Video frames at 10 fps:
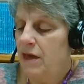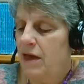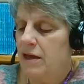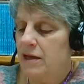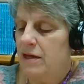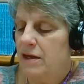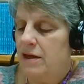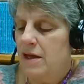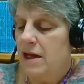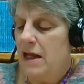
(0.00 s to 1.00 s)
Okay,
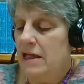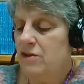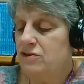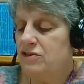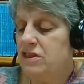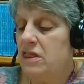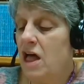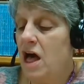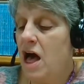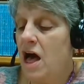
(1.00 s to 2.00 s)
and there's a
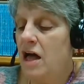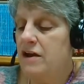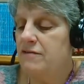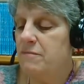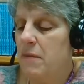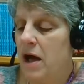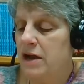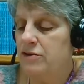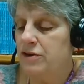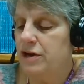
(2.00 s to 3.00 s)
lot of
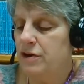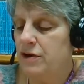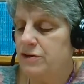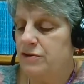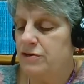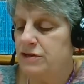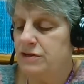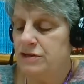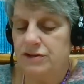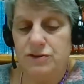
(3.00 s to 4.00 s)
minor characters
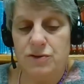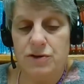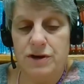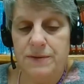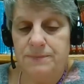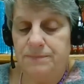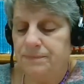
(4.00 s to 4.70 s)
in this story.